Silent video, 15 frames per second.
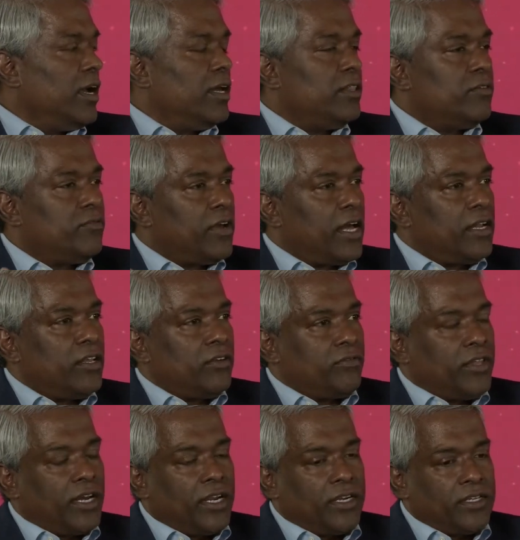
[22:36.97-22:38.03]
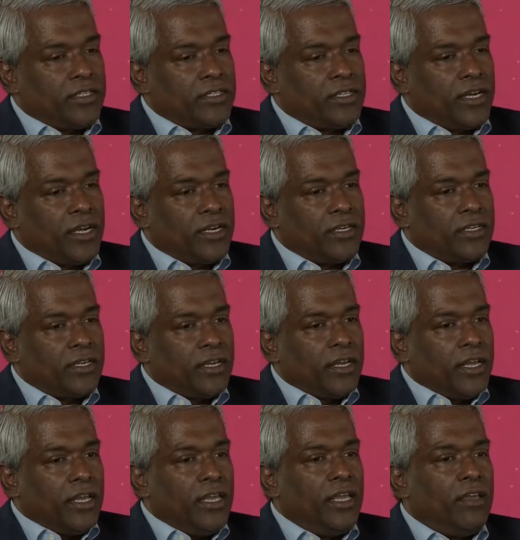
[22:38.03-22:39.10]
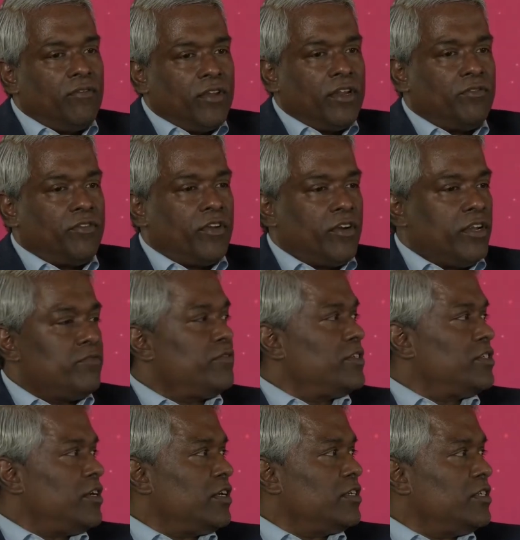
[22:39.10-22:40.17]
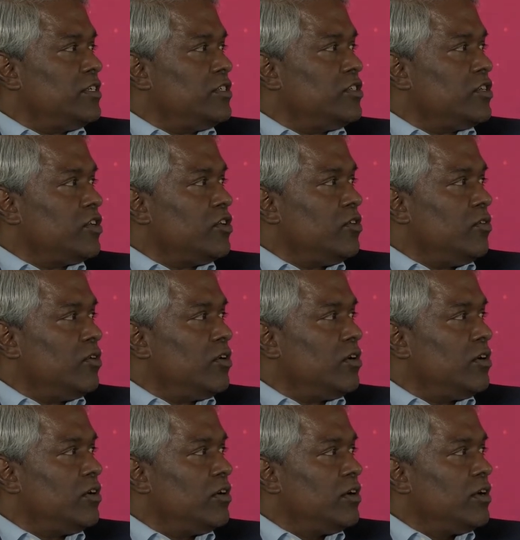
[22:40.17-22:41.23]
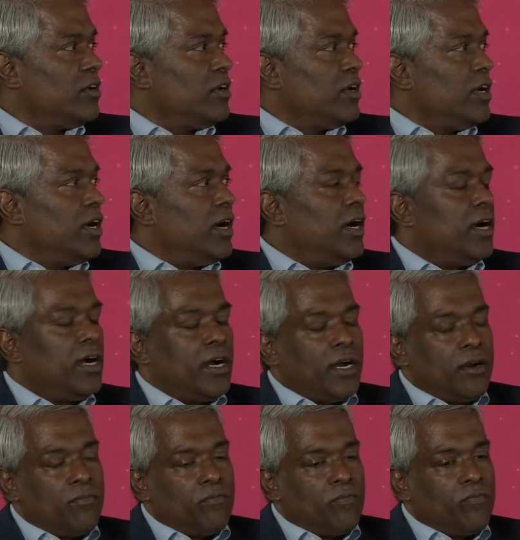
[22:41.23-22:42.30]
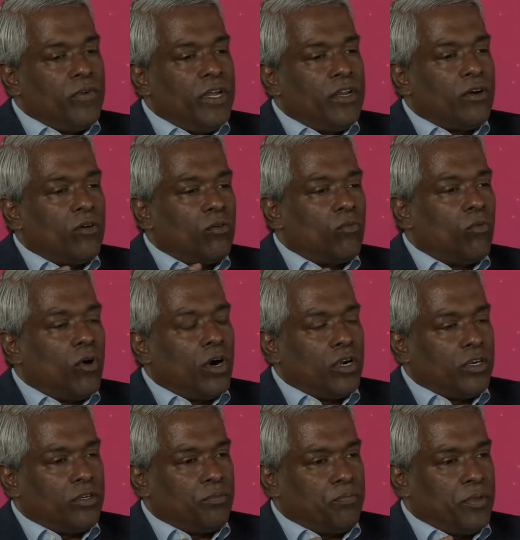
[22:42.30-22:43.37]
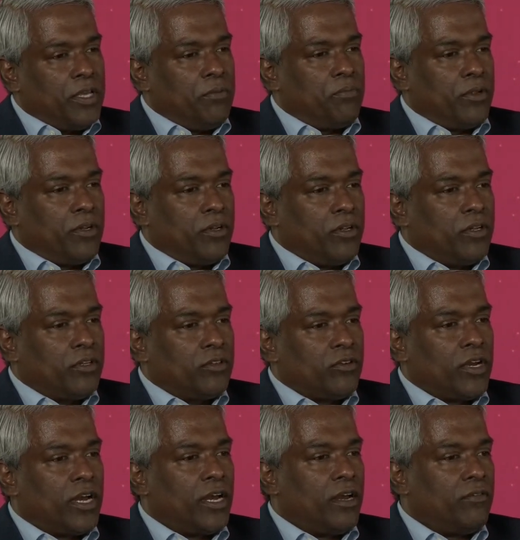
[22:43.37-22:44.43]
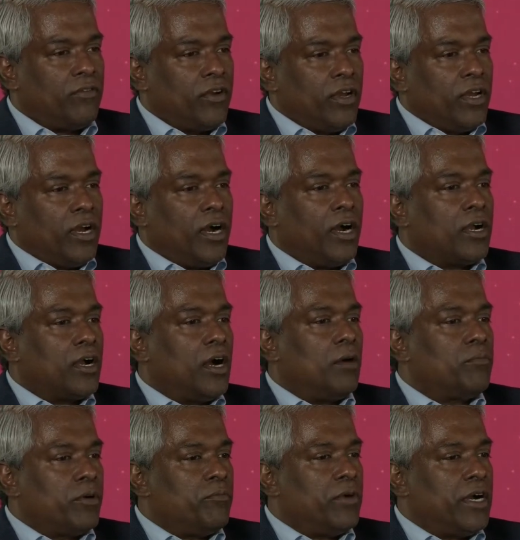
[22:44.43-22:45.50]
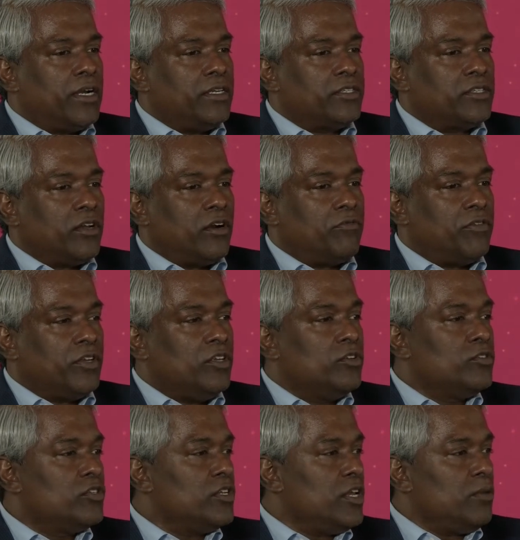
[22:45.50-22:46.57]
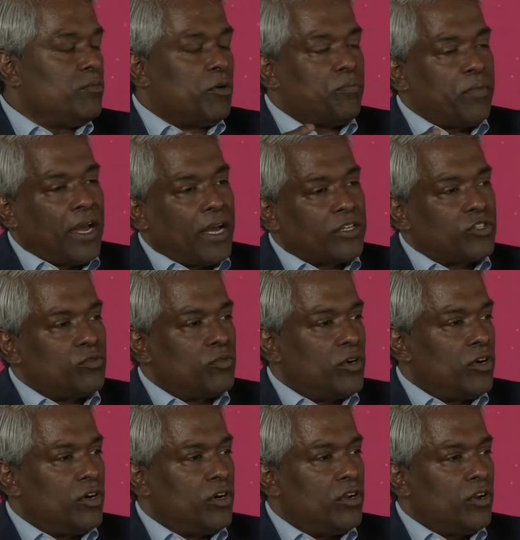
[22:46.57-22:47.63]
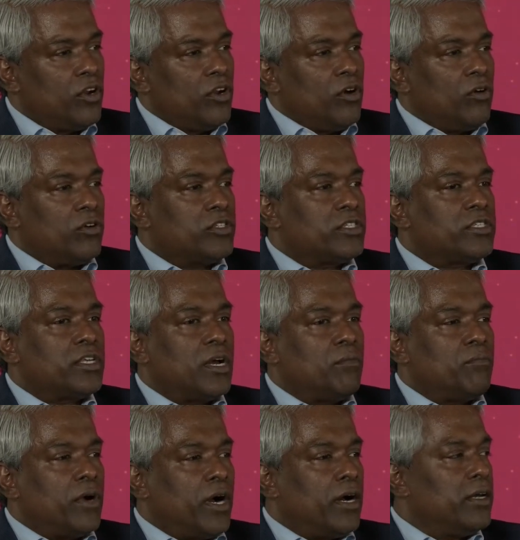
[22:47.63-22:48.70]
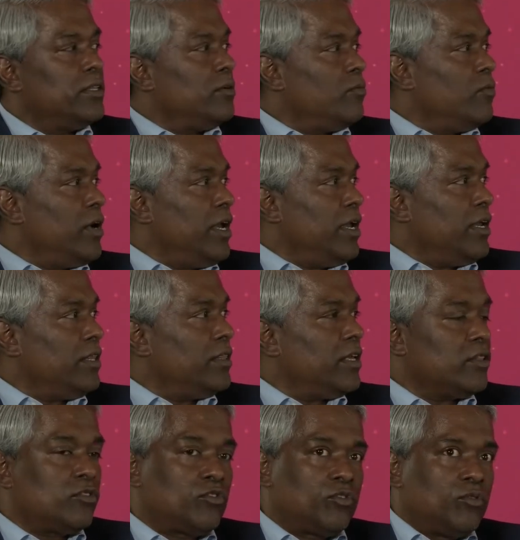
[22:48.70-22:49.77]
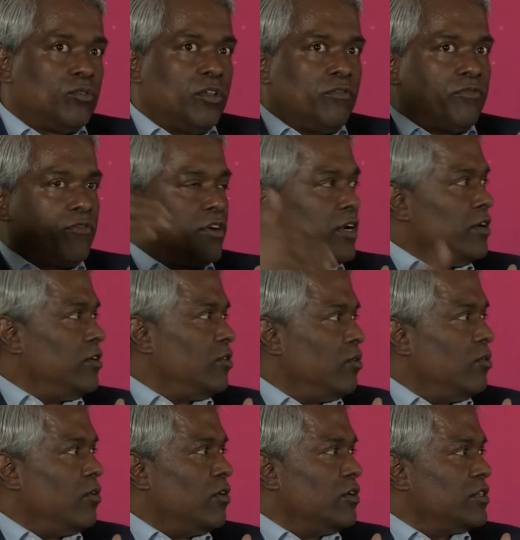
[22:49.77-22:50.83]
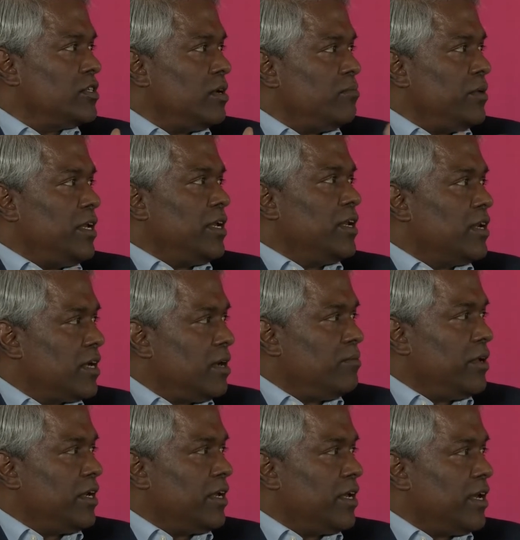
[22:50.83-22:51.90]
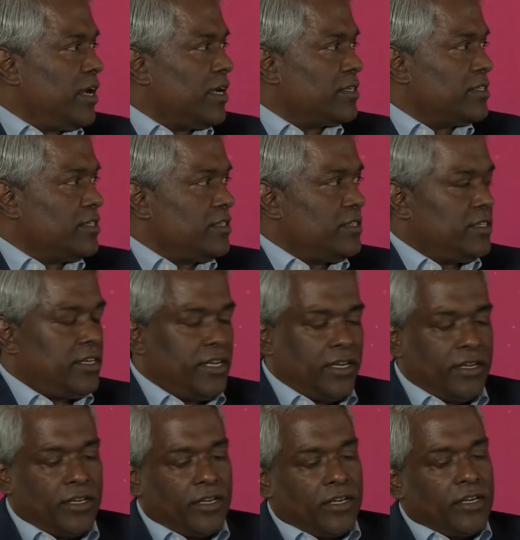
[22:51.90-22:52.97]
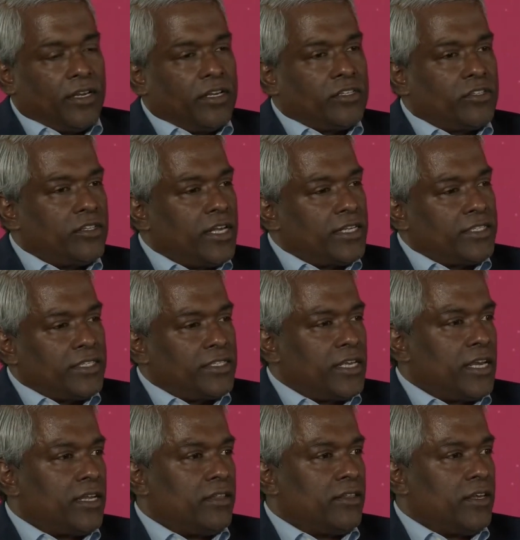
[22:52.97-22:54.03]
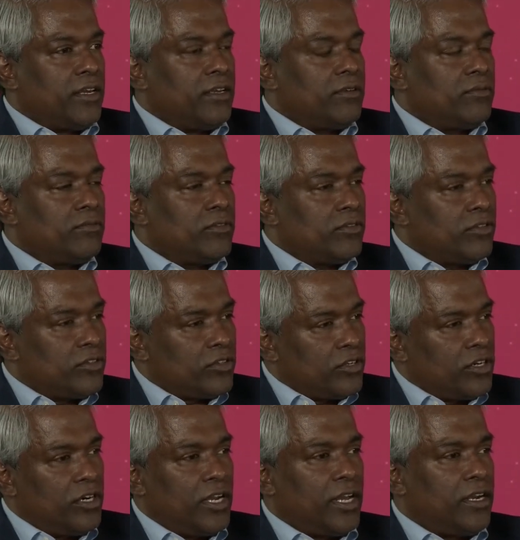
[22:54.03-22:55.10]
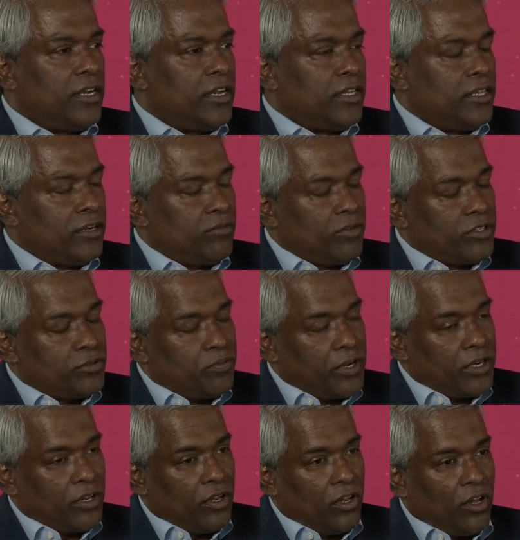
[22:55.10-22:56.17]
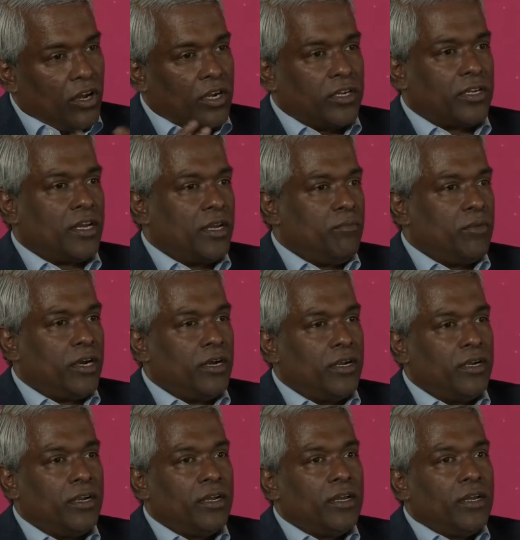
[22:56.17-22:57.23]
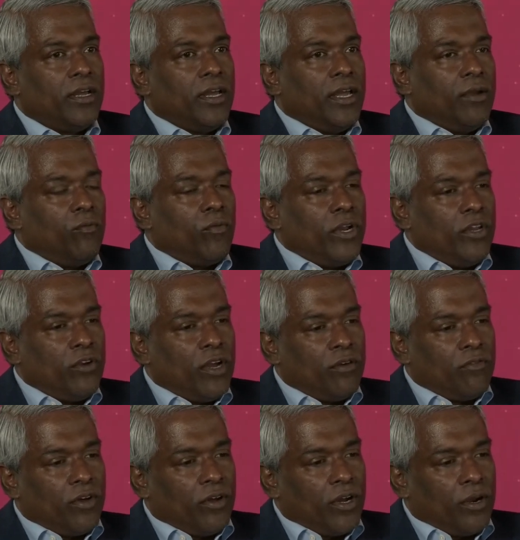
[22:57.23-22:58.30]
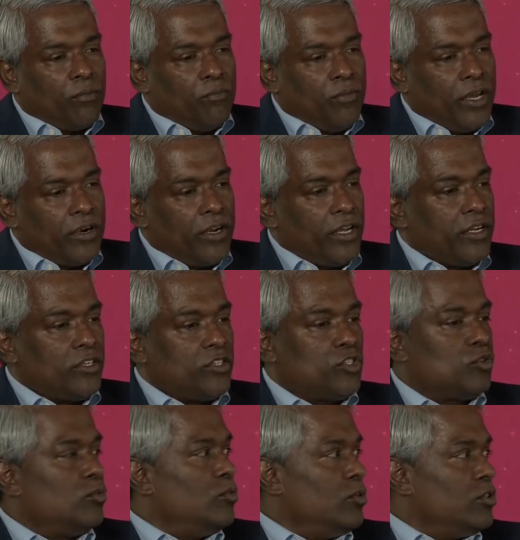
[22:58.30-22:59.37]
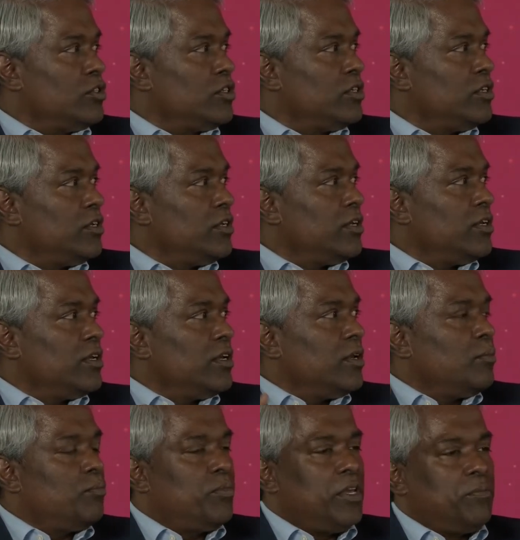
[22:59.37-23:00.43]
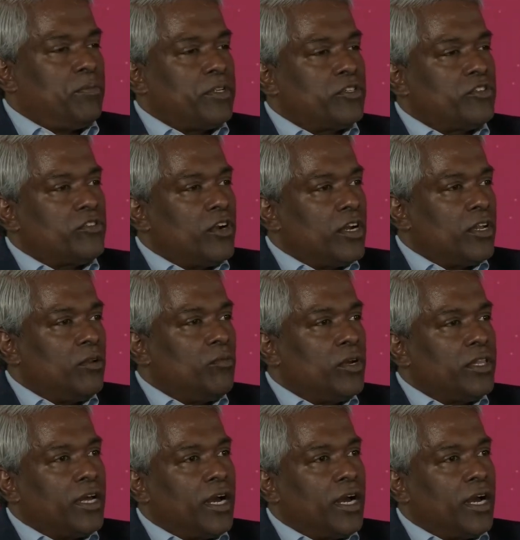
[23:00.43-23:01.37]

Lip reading: And the value of that is that even if your infrastructure is secure, we don't want people to have a compromise of a username or password or some other way that through the front door, somebody can come in and get access to the data. So that's the second thing. Third area that we've spent a lot of time on, when you have a myriad tools, people struggle with